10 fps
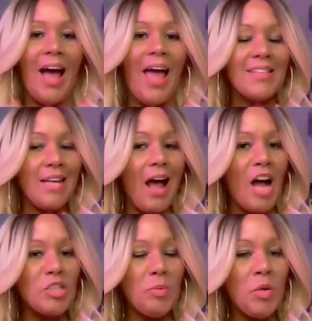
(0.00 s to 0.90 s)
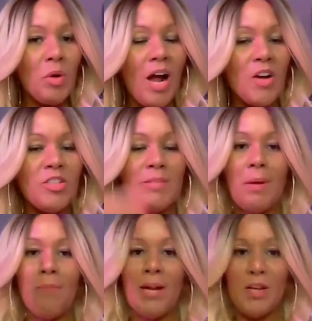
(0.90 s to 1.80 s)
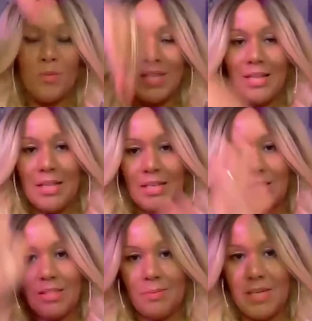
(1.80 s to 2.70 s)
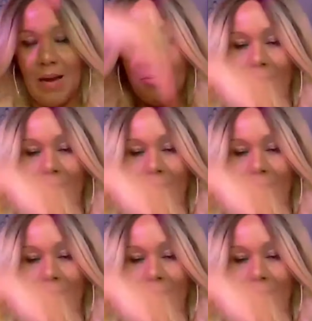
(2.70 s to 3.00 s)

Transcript: as an entrepreneur, I understand my money goes like this sometimes.